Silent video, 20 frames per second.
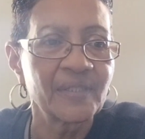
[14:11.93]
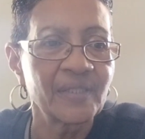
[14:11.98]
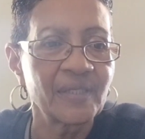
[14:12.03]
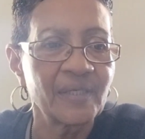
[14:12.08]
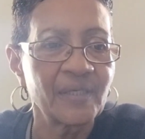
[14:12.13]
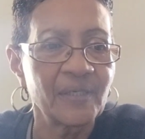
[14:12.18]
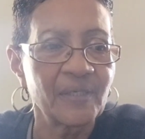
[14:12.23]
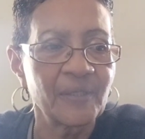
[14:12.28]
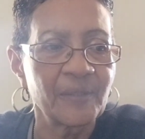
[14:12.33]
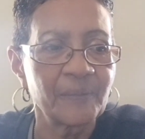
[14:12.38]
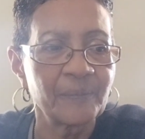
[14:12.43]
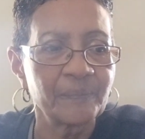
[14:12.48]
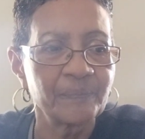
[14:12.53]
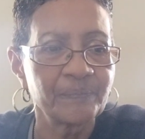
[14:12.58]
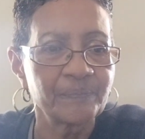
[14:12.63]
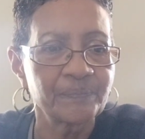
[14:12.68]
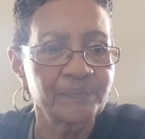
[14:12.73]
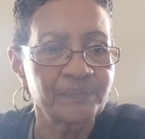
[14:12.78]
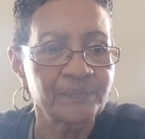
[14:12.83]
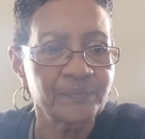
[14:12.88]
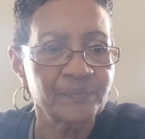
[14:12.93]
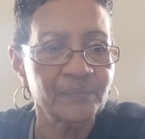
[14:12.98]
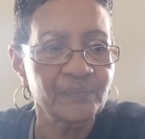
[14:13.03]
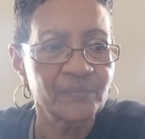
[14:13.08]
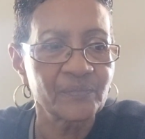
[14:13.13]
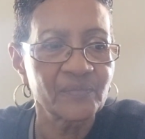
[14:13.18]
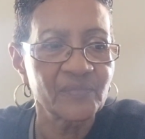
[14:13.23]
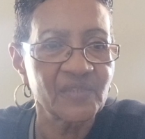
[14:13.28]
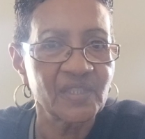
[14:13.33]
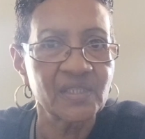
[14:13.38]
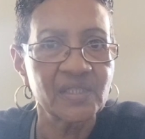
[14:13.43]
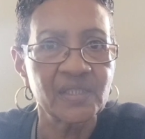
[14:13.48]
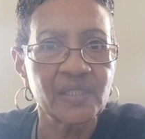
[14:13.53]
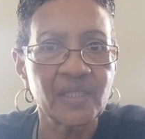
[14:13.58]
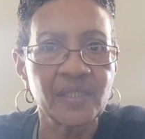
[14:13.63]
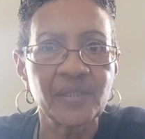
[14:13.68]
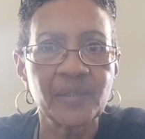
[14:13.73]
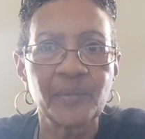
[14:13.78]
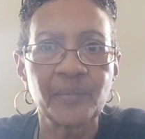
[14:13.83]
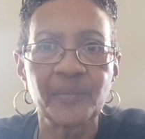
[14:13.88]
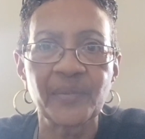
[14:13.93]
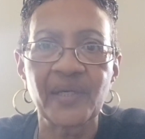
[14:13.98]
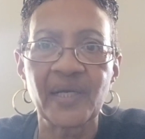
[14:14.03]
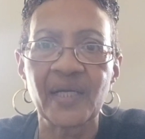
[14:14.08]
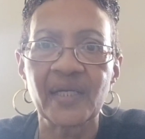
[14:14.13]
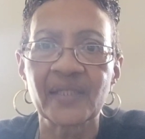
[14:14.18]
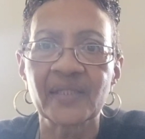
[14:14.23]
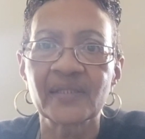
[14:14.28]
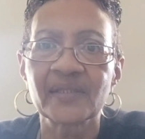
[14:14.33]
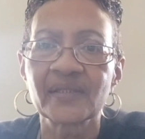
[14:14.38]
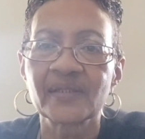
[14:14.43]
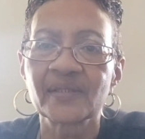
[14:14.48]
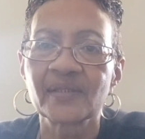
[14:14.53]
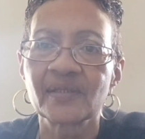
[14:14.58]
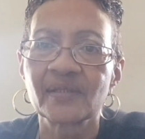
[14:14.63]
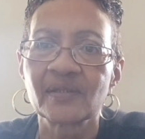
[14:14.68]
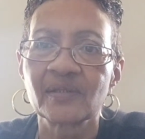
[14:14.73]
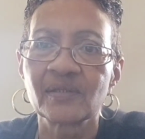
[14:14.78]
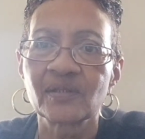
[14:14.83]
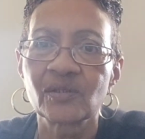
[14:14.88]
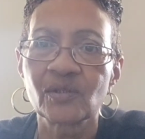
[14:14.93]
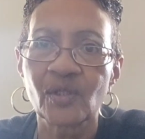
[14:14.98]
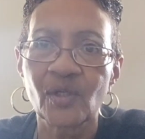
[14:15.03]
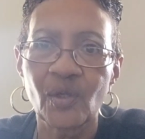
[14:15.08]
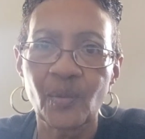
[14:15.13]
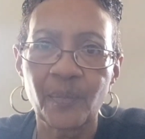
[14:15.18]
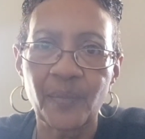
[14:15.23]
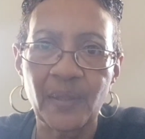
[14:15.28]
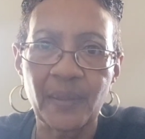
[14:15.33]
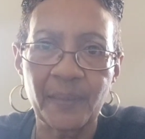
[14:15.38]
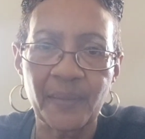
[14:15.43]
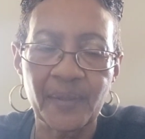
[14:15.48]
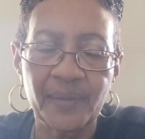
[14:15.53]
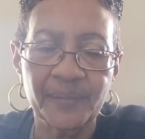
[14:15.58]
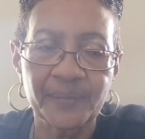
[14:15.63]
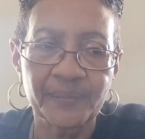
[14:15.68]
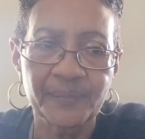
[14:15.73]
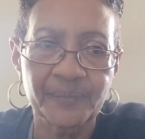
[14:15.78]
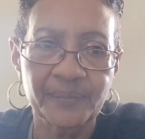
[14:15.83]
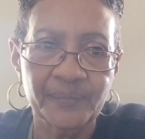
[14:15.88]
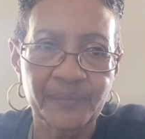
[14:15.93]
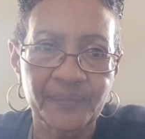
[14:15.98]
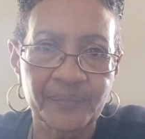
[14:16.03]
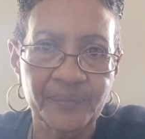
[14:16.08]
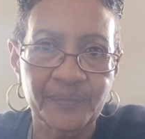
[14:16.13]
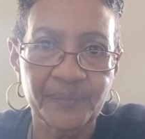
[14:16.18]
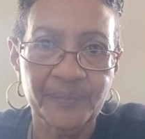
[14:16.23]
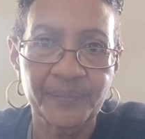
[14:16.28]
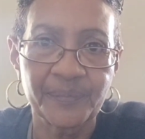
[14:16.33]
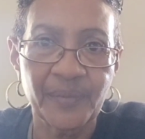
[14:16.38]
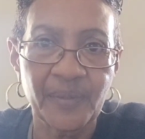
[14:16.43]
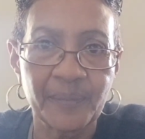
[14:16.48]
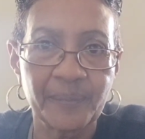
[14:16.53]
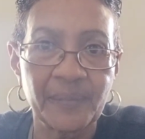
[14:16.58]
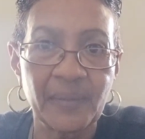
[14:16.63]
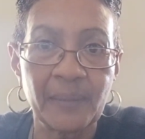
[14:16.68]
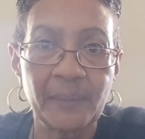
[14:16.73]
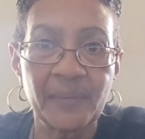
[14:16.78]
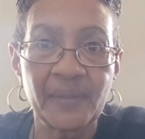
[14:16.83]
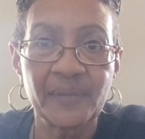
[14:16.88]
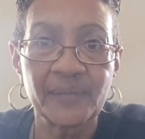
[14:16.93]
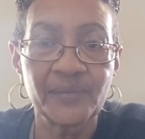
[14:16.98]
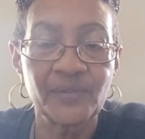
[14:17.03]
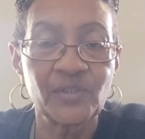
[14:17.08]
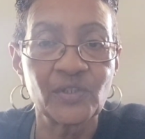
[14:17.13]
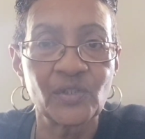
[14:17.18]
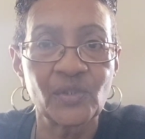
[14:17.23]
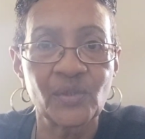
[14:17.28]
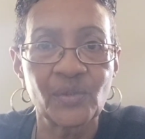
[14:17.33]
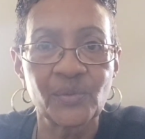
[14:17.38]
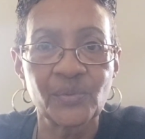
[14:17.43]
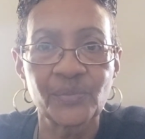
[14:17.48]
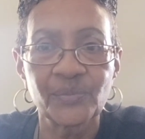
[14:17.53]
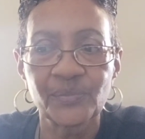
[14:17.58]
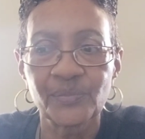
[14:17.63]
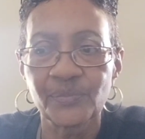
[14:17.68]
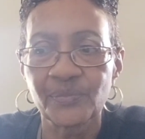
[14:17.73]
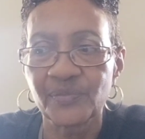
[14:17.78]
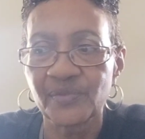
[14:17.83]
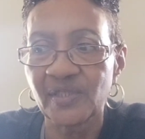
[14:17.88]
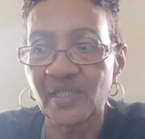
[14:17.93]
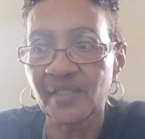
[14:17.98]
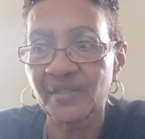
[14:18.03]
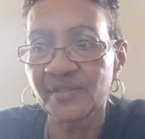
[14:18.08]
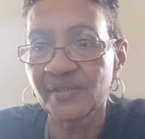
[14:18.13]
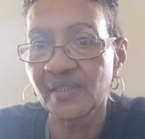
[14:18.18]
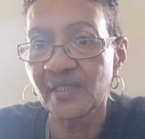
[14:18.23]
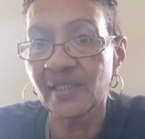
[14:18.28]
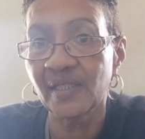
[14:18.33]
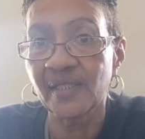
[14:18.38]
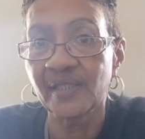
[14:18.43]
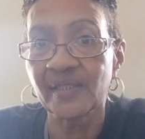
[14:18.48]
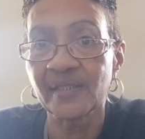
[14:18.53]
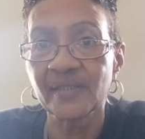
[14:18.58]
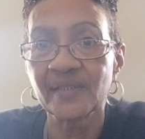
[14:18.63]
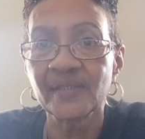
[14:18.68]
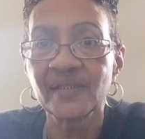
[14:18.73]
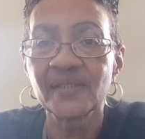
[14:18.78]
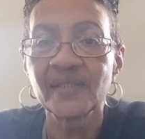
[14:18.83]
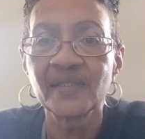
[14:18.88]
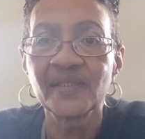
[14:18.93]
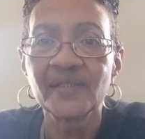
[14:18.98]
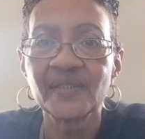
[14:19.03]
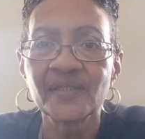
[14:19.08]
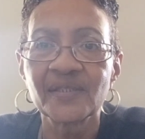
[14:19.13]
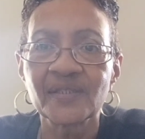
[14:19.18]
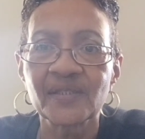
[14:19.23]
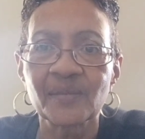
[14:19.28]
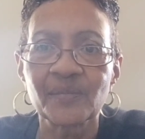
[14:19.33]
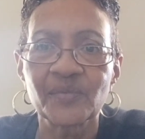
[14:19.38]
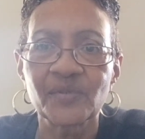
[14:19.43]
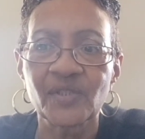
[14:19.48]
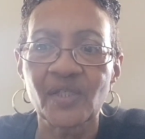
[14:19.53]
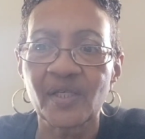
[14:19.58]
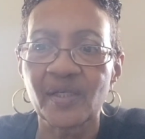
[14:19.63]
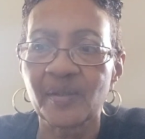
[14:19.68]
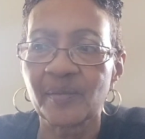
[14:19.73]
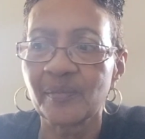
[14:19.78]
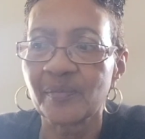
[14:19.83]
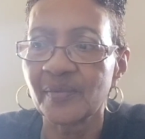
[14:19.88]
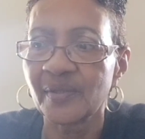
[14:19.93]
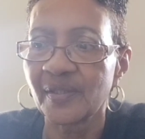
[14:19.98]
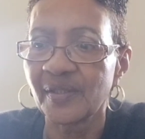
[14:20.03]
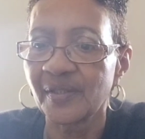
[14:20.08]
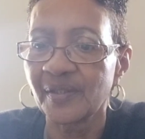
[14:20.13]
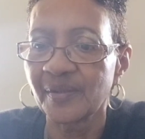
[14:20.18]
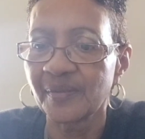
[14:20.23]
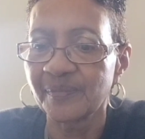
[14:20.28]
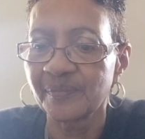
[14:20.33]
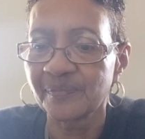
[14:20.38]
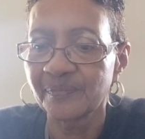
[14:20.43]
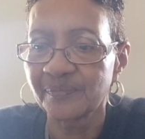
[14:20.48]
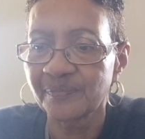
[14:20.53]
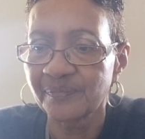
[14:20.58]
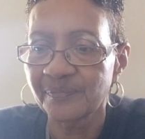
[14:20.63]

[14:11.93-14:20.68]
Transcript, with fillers: um, that sent him back to help Mama. But Mama, you know, down the line, sometime um,